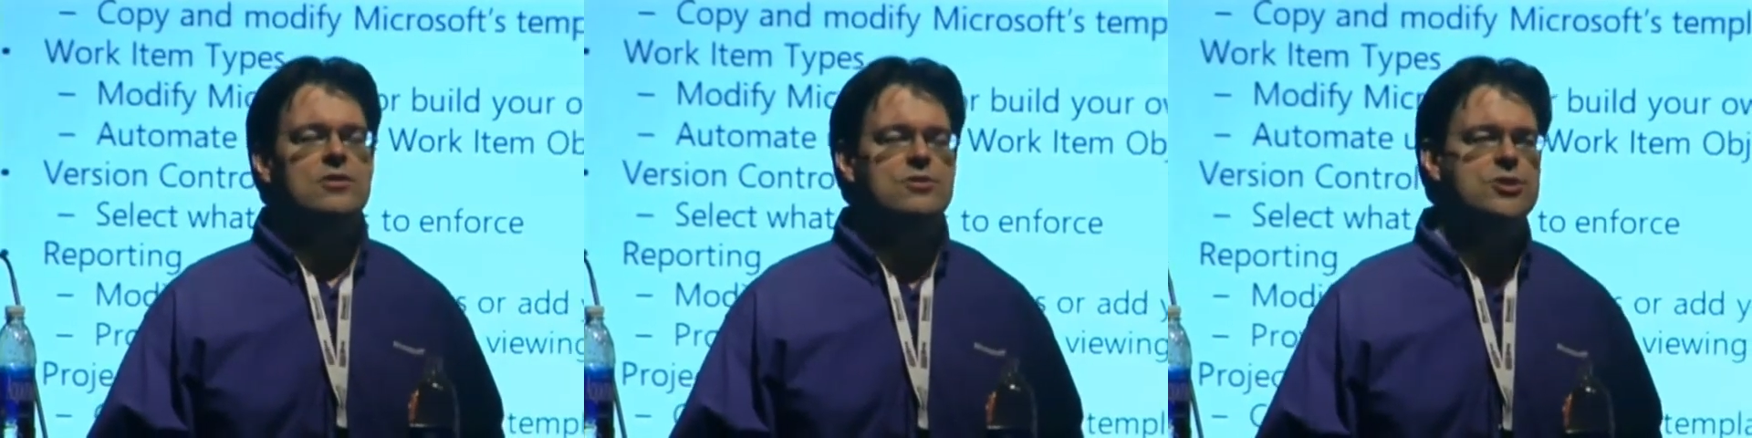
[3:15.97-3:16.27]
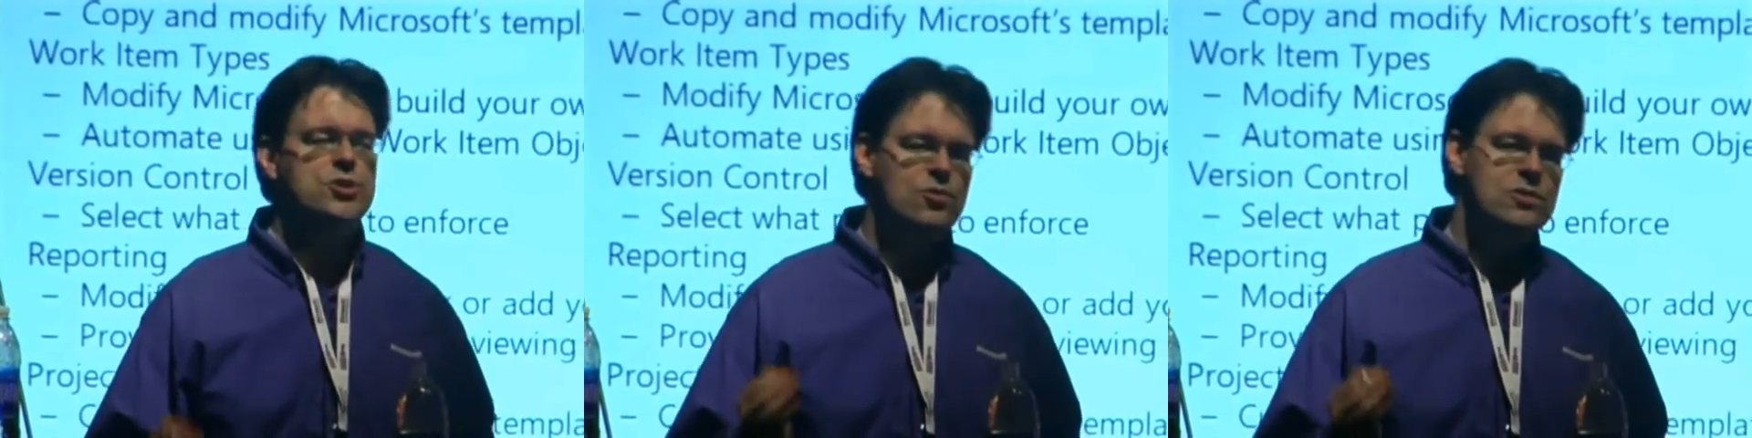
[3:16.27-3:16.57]

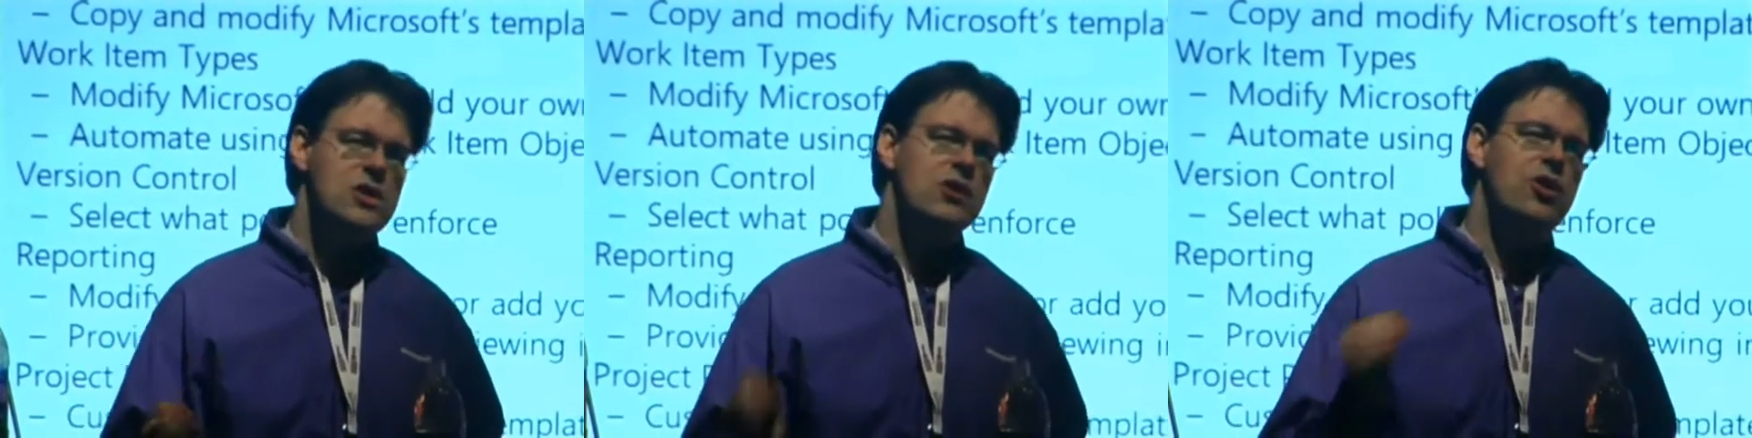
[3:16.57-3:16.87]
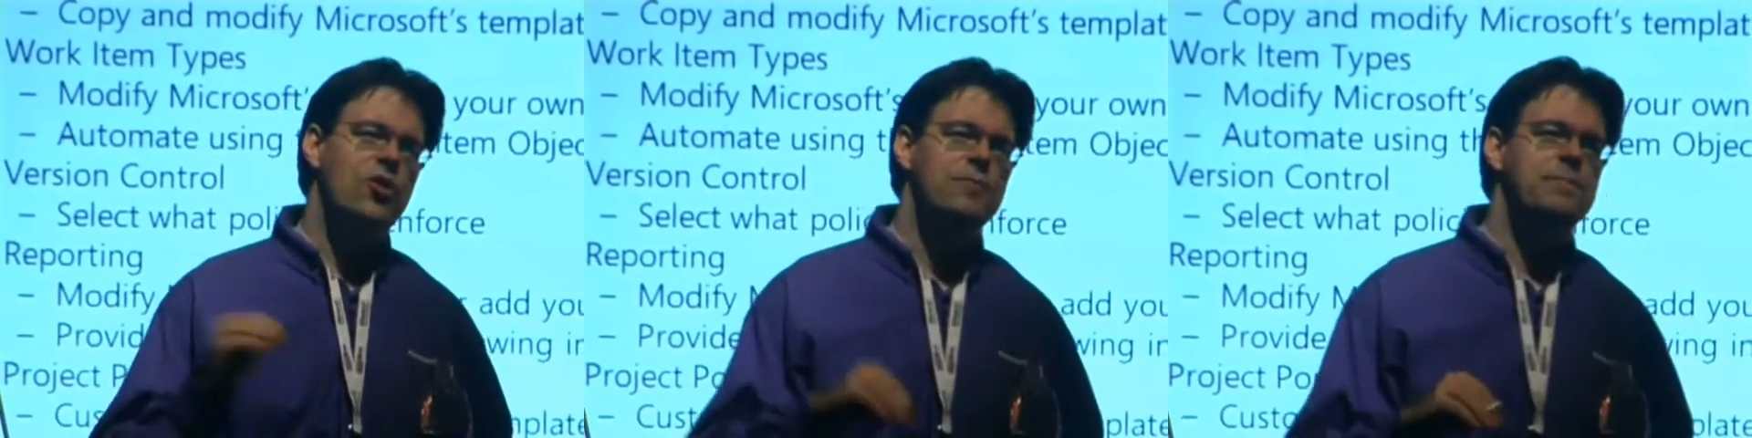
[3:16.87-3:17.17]
There's tools on
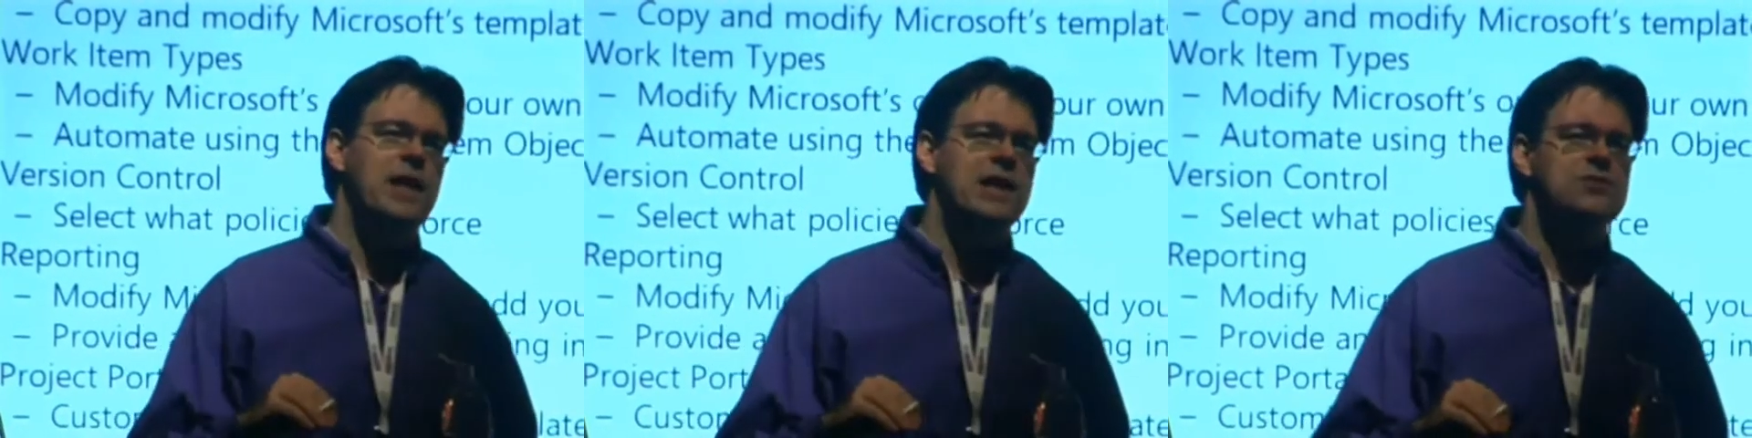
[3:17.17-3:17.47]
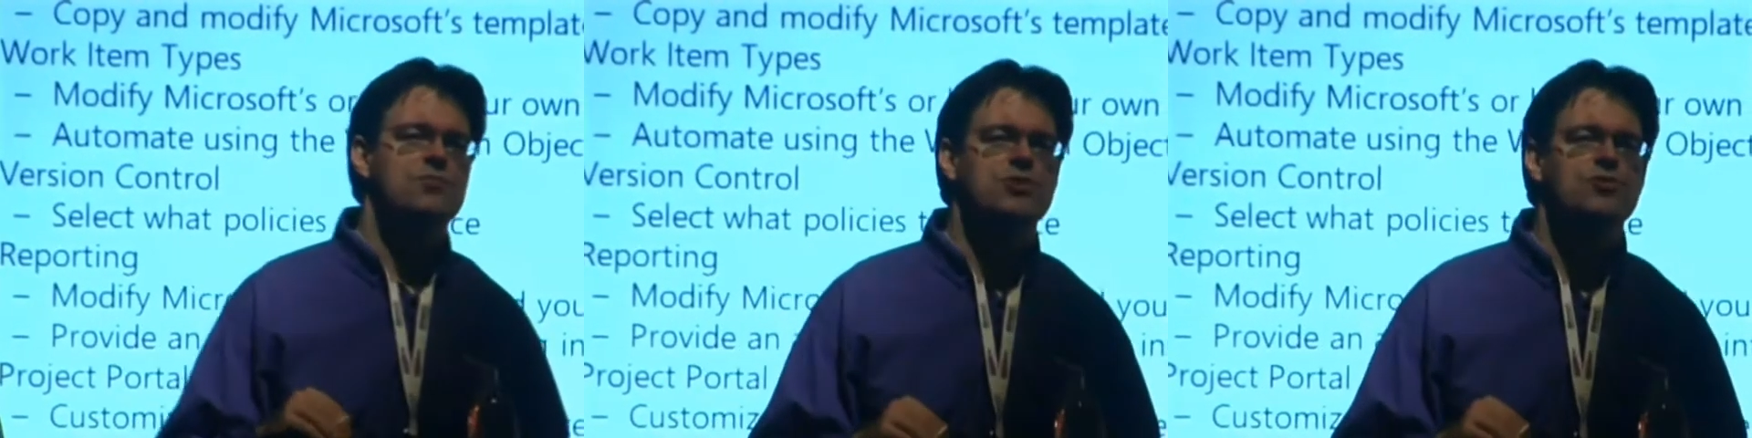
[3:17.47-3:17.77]

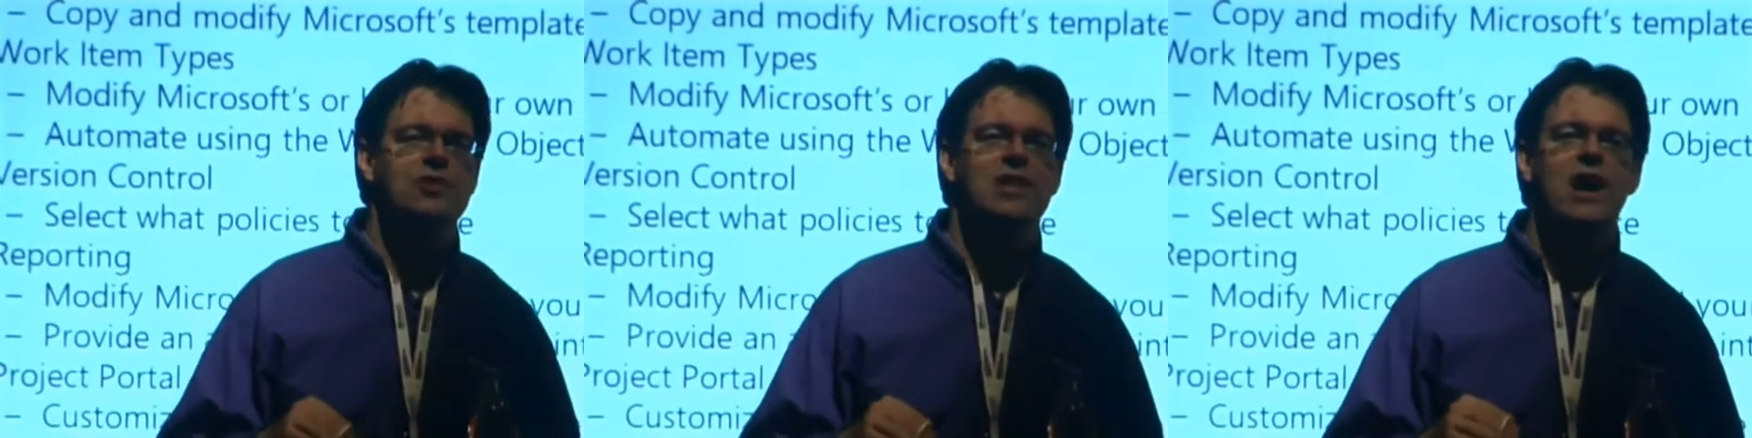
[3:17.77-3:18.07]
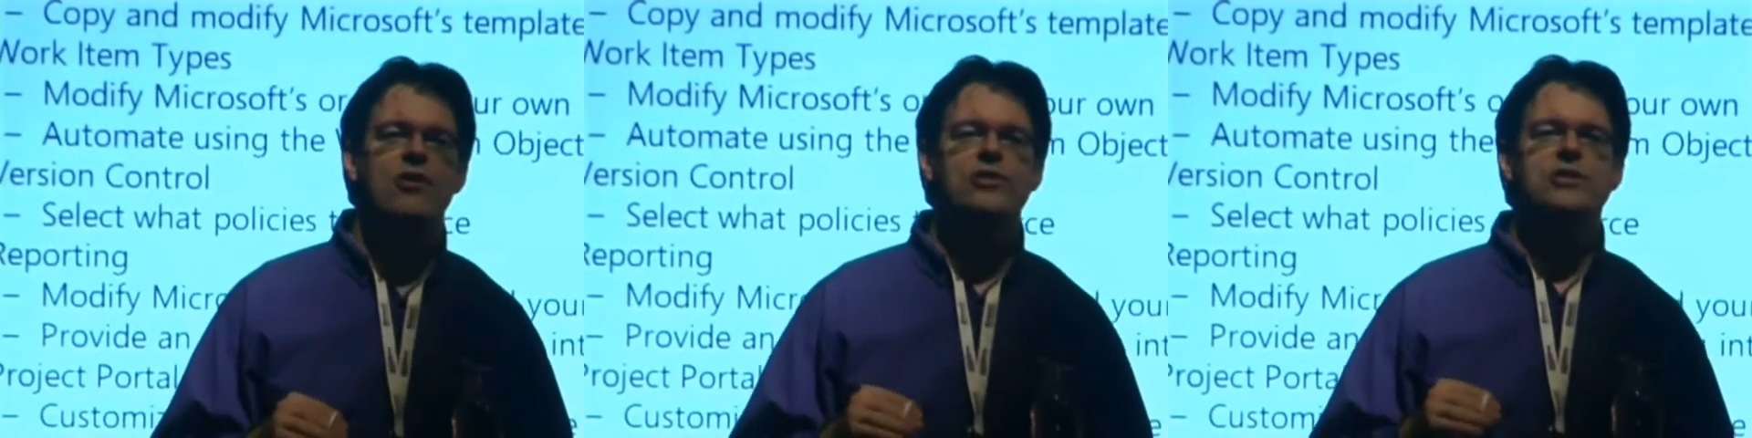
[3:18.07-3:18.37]
Codeplex which will
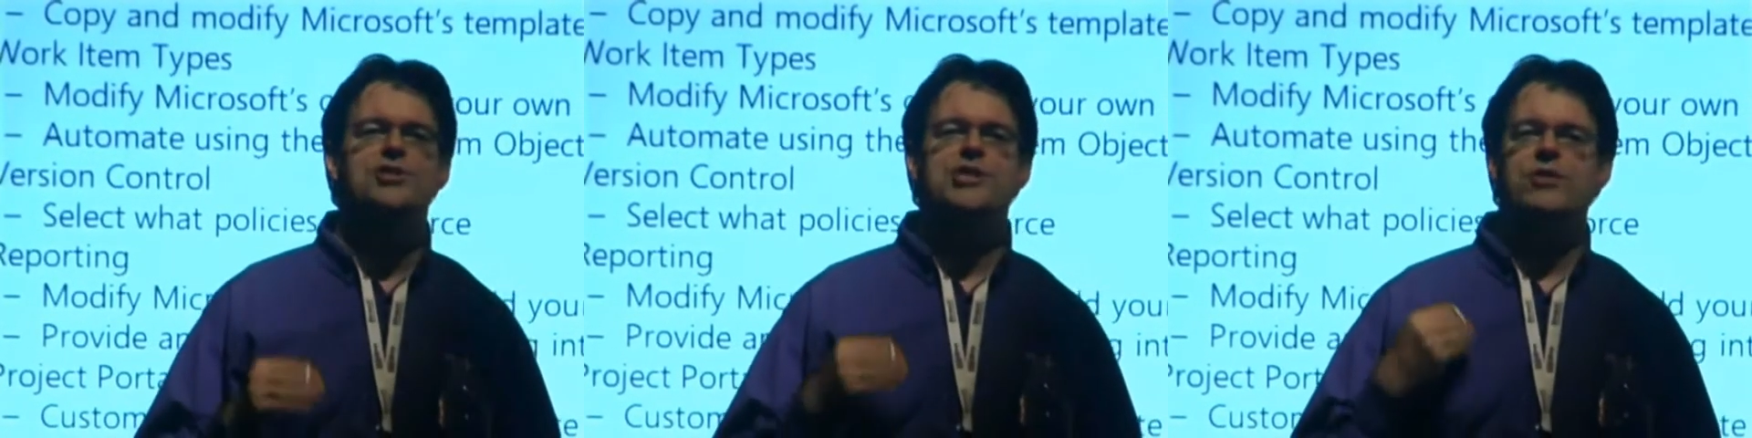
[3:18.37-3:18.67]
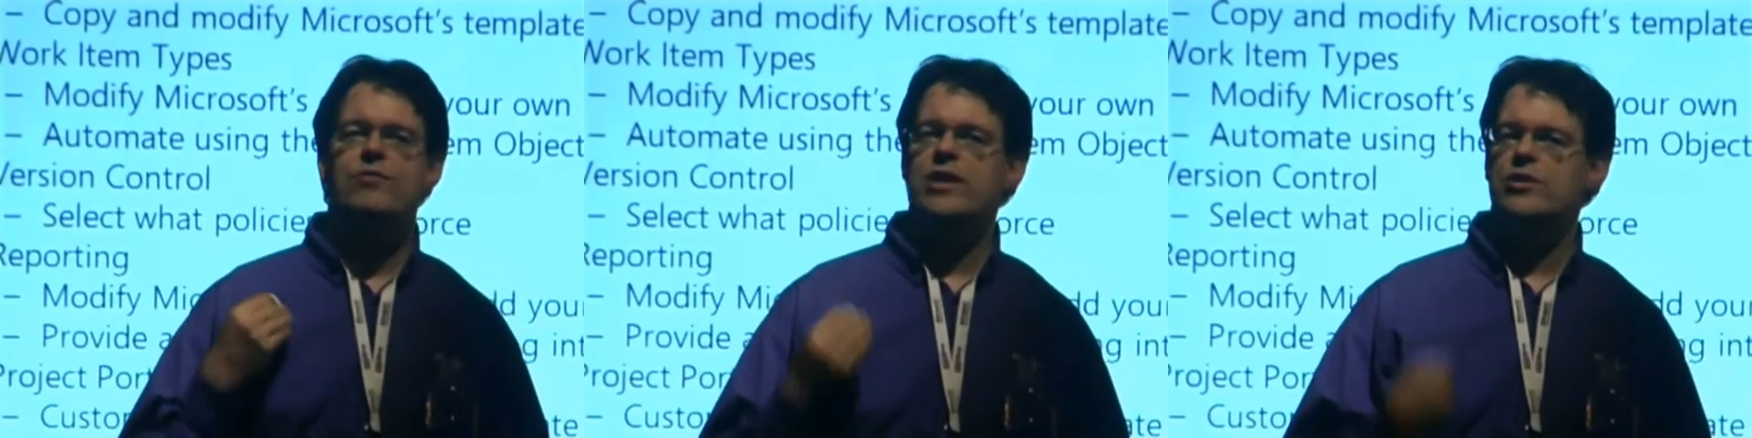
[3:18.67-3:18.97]
allow you to
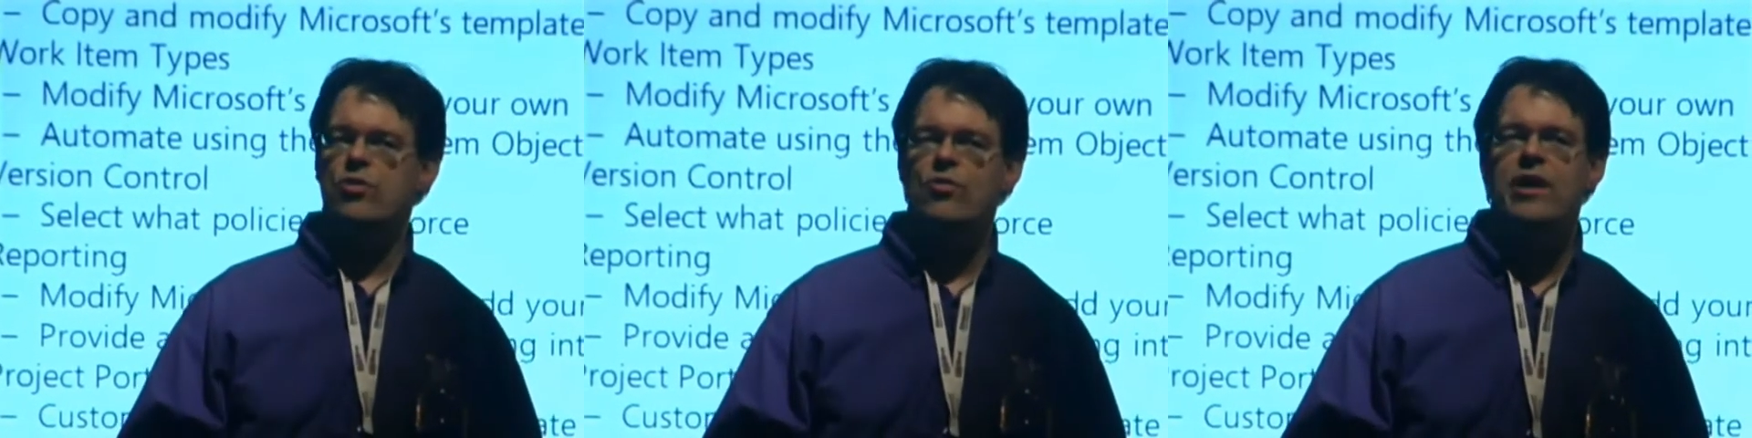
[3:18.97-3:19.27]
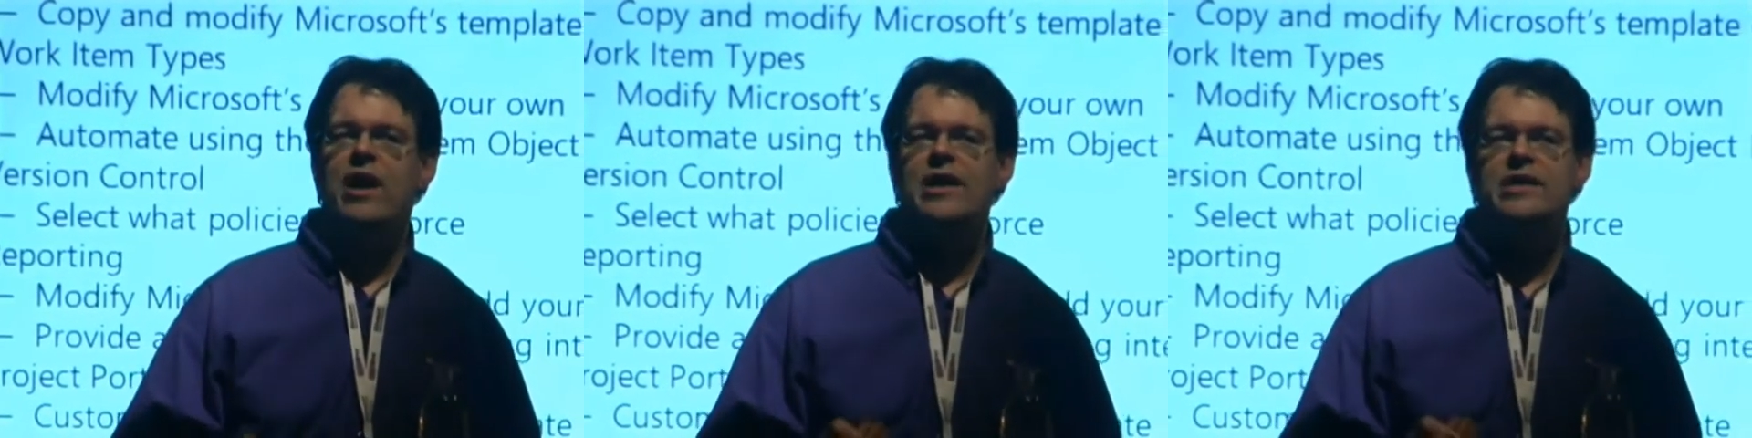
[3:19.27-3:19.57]
generate your
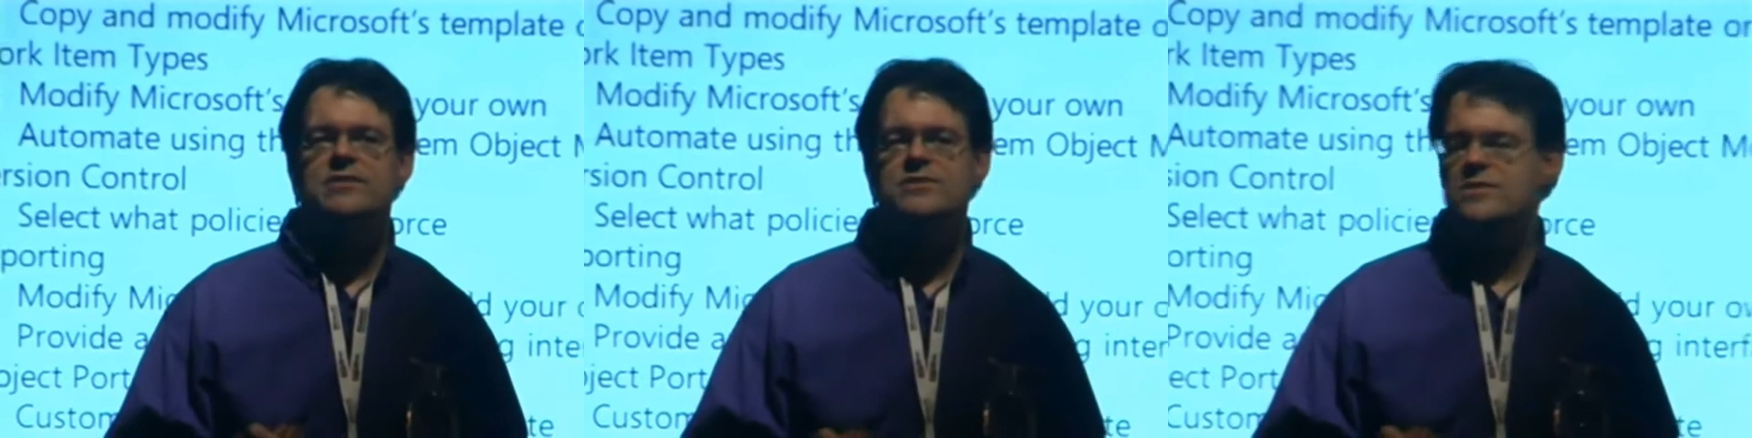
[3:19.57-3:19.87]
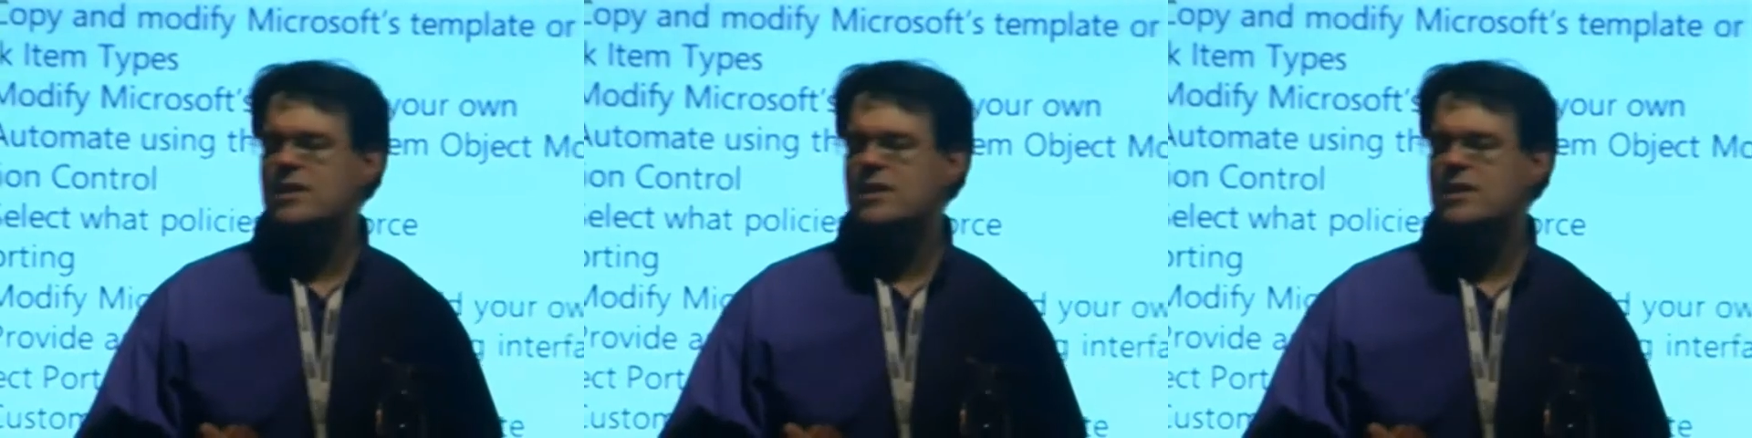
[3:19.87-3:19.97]
own guidance.